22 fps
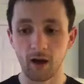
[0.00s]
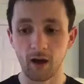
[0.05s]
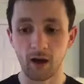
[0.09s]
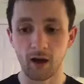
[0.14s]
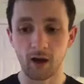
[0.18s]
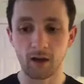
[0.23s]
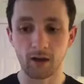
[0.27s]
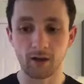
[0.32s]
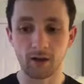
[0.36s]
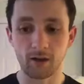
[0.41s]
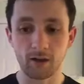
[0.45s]

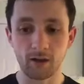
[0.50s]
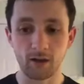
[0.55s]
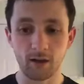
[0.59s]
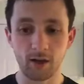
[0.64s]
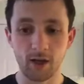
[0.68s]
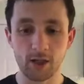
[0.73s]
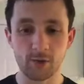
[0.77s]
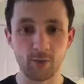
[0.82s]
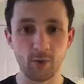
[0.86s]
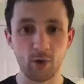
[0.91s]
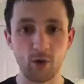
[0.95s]
And
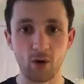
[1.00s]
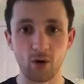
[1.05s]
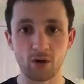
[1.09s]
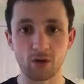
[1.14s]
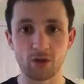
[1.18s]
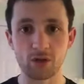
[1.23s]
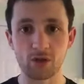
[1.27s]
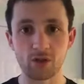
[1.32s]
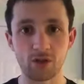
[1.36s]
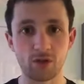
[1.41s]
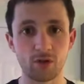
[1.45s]
it's
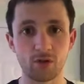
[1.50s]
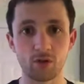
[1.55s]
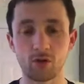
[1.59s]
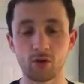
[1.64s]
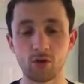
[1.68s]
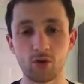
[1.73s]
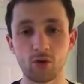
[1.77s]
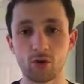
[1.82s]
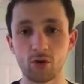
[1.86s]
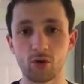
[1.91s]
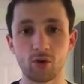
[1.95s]
because,
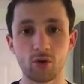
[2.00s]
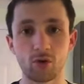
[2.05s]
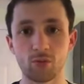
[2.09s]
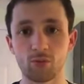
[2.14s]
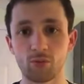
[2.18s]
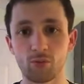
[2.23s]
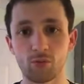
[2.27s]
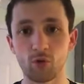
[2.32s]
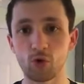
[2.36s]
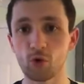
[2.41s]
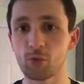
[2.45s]
you
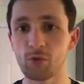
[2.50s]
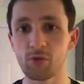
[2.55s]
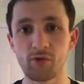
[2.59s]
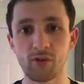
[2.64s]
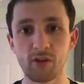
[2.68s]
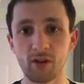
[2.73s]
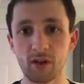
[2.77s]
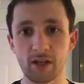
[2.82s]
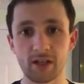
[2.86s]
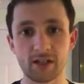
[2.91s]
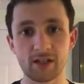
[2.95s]
know, nobody
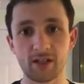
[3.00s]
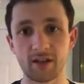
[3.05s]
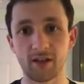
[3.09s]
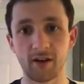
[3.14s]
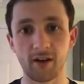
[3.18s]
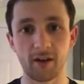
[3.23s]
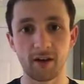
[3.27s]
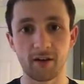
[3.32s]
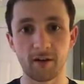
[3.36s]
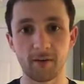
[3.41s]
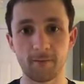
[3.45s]
really likes the
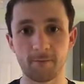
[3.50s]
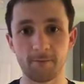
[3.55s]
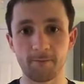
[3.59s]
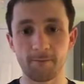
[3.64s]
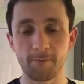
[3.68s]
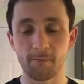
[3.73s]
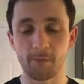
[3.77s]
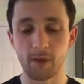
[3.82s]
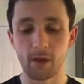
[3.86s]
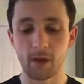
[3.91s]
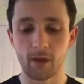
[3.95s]
diet.
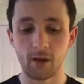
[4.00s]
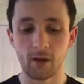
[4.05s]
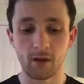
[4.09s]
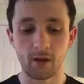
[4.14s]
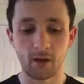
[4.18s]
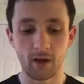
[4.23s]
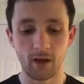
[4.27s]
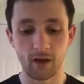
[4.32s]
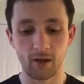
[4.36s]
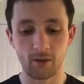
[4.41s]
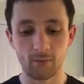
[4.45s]

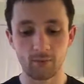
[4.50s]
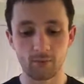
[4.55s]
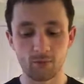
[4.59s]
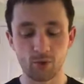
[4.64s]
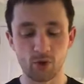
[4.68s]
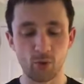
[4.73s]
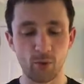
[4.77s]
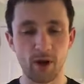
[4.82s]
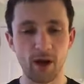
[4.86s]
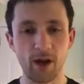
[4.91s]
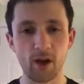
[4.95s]

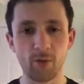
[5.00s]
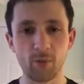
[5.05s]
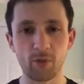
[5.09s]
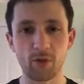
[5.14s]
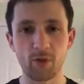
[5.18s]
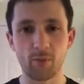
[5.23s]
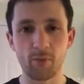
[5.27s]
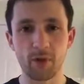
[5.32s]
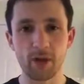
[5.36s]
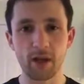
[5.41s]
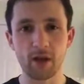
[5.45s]
So when I heard about
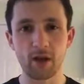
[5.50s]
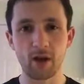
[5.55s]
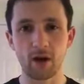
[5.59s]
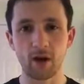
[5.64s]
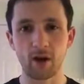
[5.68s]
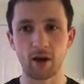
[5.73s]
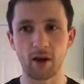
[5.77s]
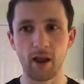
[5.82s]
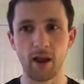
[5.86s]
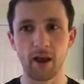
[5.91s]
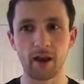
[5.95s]
the mini
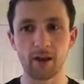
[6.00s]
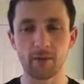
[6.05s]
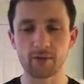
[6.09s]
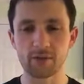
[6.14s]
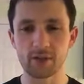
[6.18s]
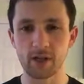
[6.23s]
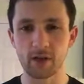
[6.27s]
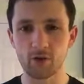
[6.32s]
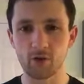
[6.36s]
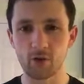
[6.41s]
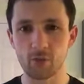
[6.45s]
cut and I heard it
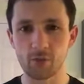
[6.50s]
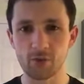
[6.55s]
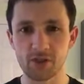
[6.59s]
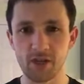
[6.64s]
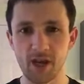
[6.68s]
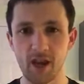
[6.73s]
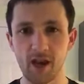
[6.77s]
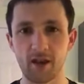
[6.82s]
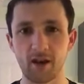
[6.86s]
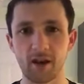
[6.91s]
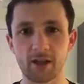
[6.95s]
was in a group
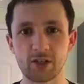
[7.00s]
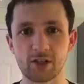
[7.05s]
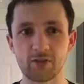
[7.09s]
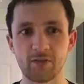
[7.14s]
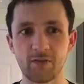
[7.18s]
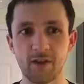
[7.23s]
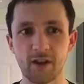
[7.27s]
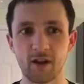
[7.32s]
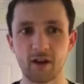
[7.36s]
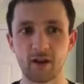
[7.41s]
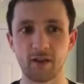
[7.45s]
setting, I just
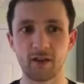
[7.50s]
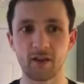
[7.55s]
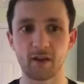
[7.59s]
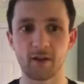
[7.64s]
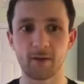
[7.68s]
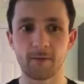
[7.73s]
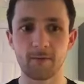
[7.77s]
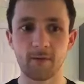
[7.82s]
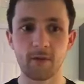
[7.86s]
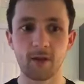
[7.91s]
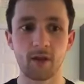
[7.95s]
figured
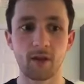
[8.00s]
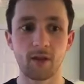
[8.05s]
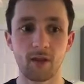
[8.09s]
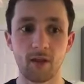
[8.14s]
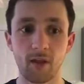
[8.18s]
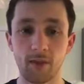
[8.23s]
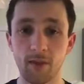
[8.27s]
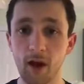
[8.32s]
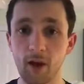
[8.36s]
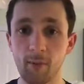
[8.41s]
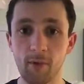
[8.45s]
that
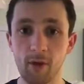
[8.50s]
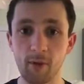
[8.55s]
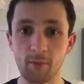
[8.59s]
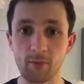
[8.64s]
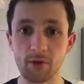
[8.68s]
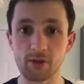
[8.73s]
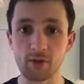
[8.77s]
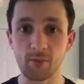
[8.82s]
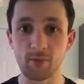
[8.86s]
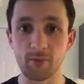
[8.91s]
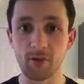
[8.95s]
that might
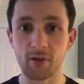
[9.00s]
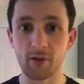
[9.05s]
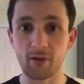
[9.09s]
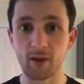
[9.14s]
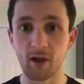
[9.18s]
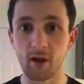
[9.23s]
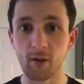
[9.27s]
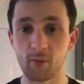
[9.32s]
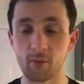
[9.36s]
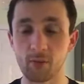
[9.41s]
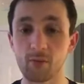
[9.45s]
be something
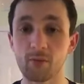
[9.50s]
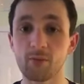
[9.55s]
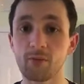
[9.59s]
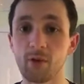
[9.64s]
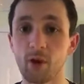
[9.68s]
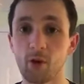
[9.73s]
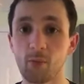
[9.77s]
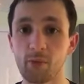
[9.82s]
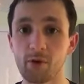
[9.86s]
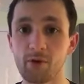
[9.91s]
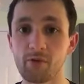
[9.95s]
that
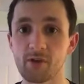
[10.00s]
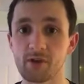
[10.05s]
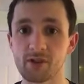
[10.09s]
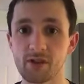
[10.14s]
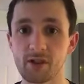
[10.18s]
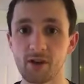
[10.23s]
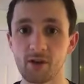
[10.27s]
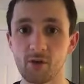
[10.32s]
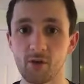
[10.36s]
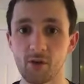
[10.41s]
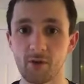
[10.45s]
I'd be
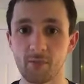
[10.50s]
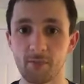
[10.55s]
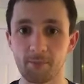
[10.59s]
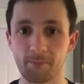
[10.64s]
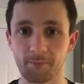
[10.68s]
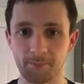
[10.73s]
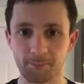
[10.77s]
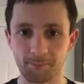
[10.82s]
interested in doing.